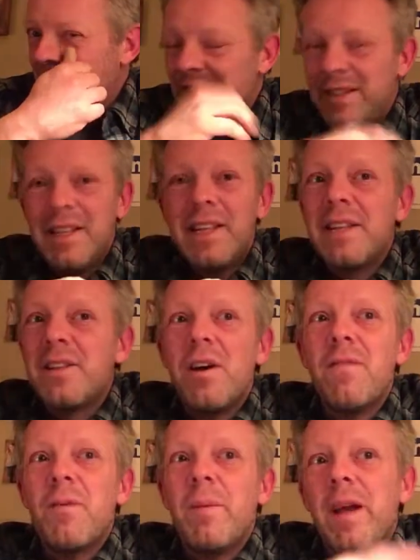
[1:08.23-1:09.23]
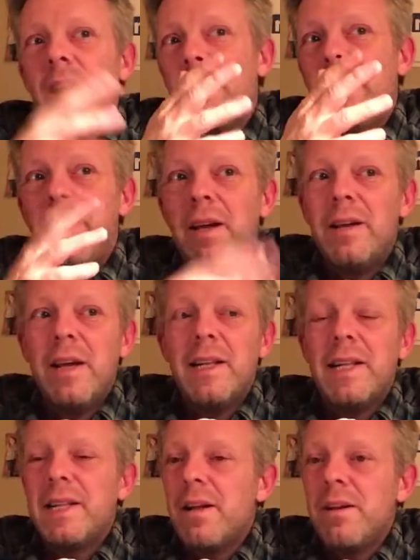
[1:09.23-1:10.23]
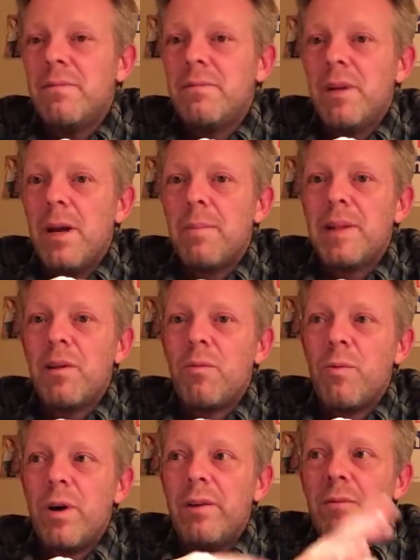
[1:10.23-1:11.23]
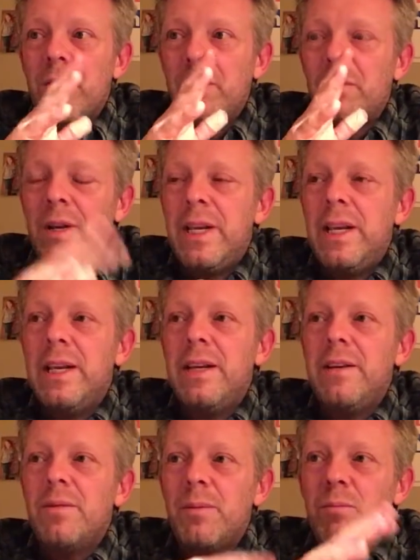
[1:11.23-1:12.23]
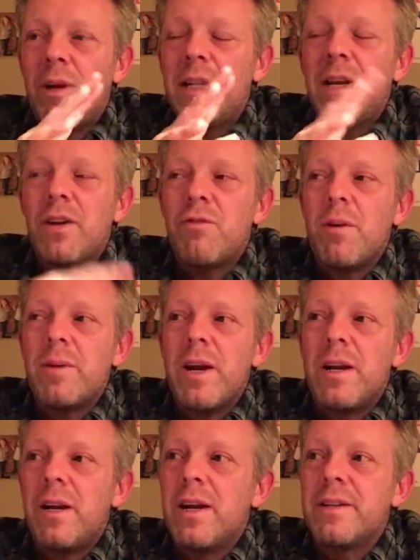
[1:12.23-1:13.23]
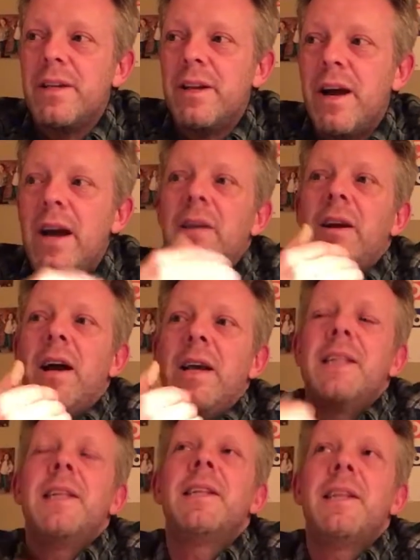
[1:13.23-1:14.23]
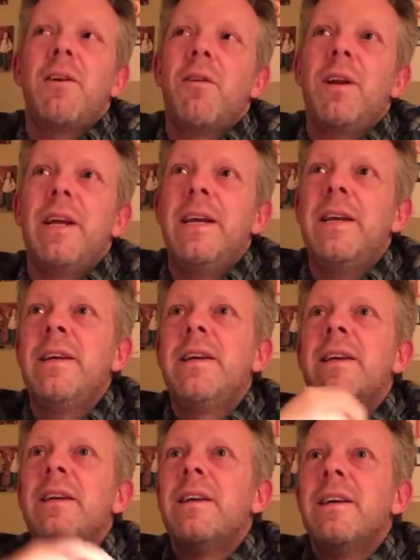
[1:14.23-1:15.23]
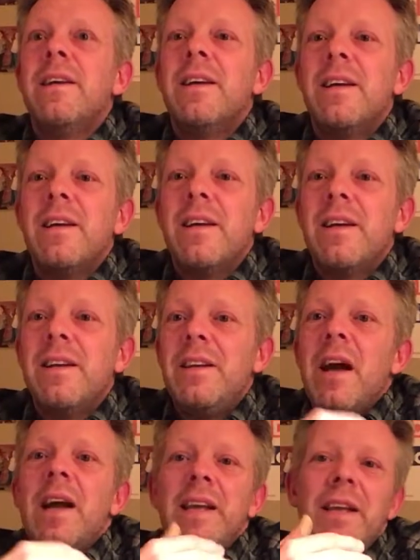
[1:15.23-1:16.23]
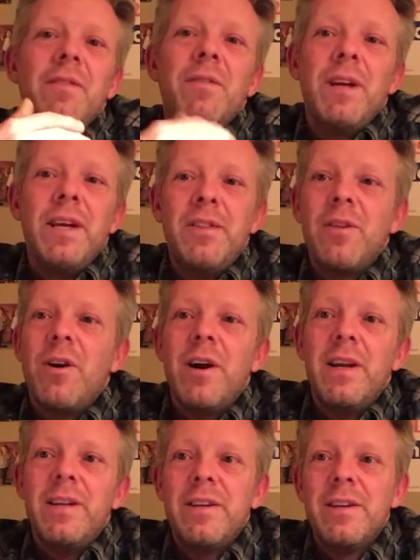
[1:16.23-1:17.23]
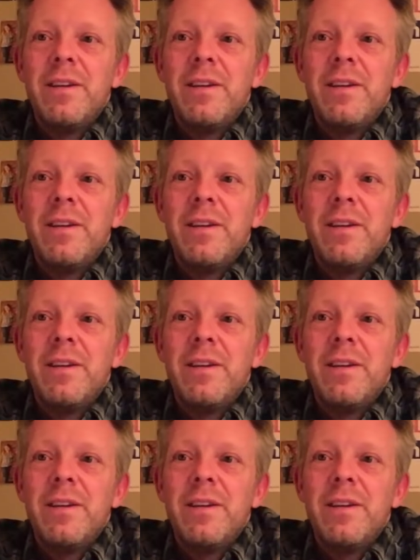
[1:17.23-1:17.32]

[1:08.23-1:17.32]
And this is tough for me. I mean, as I said in episode 1, when President Trump got elected, I sincerely, naively thought,